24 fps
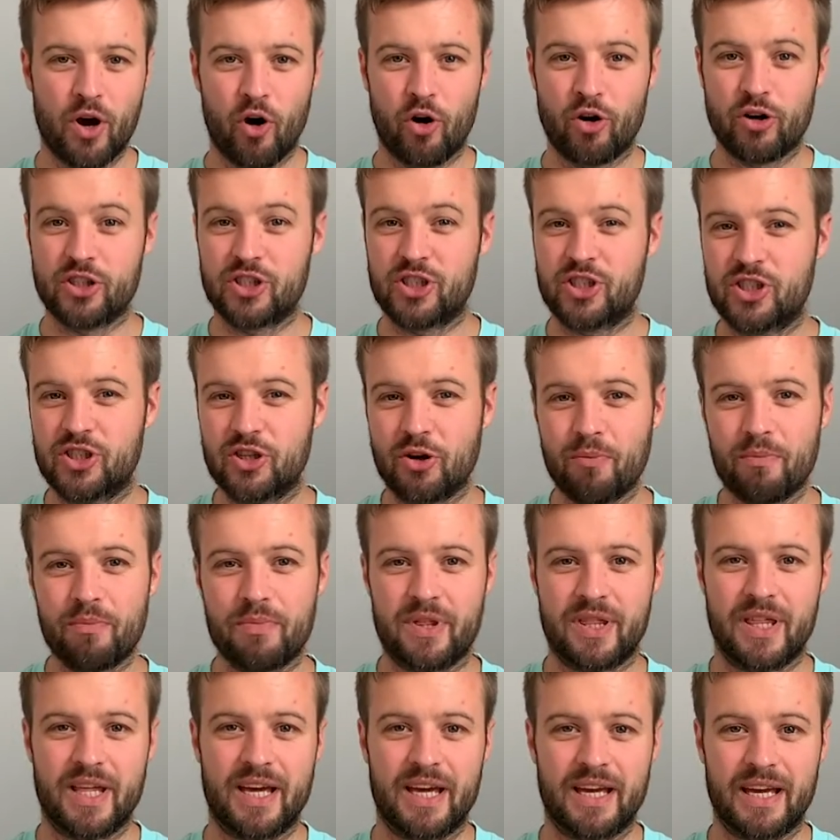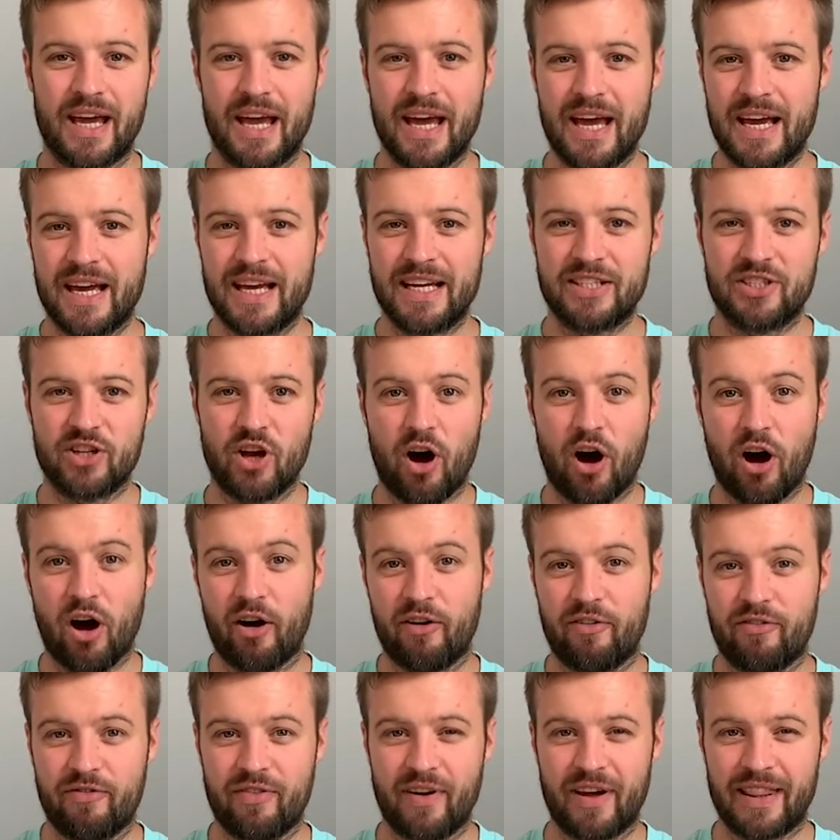or something is
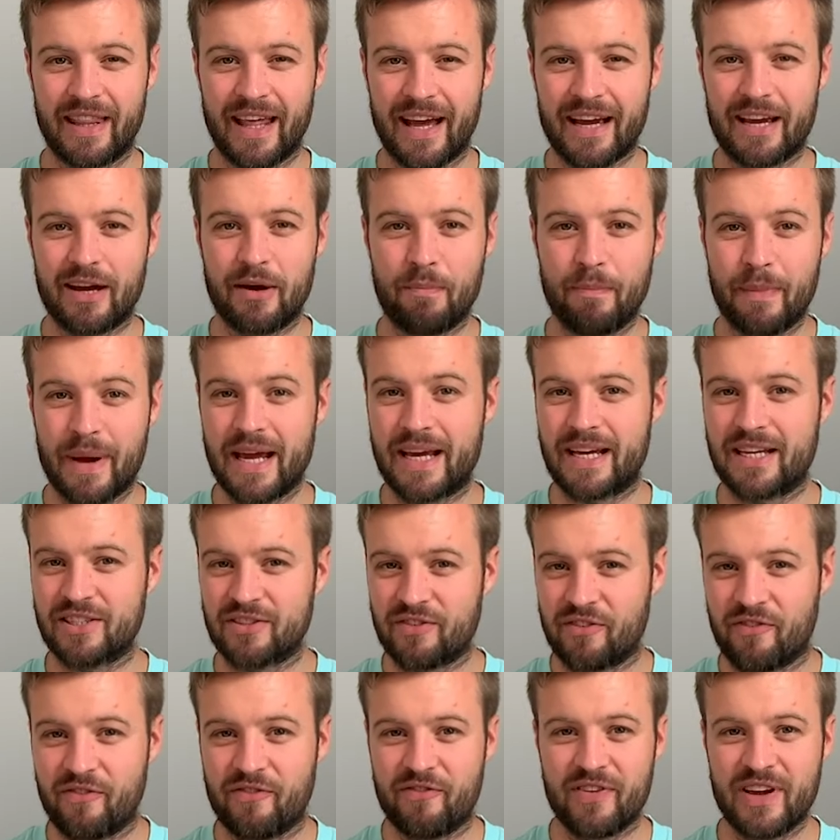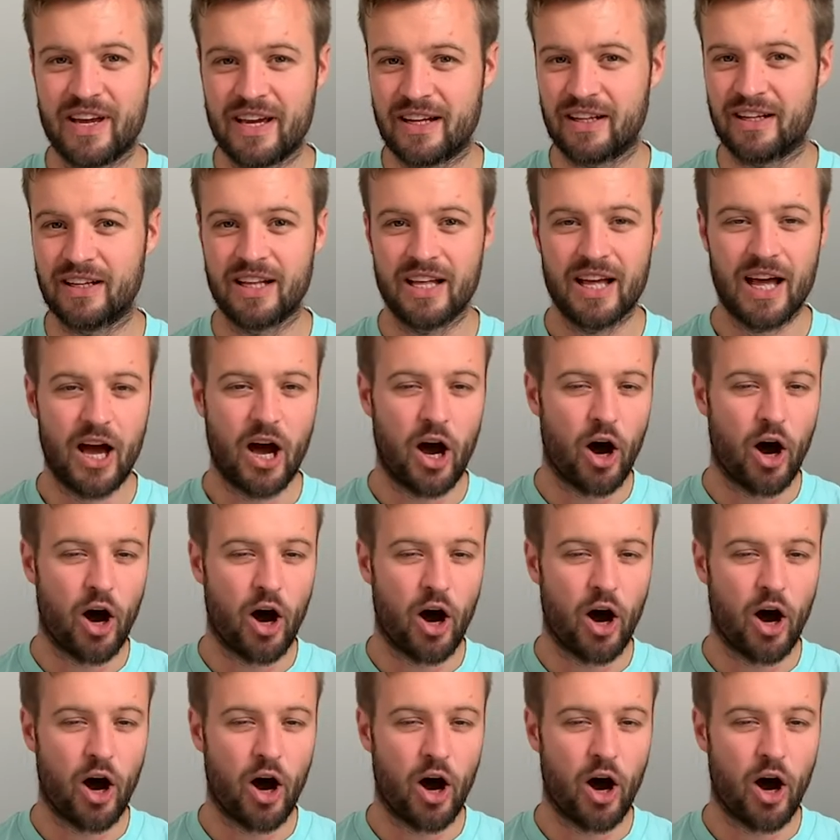off and that can make us feel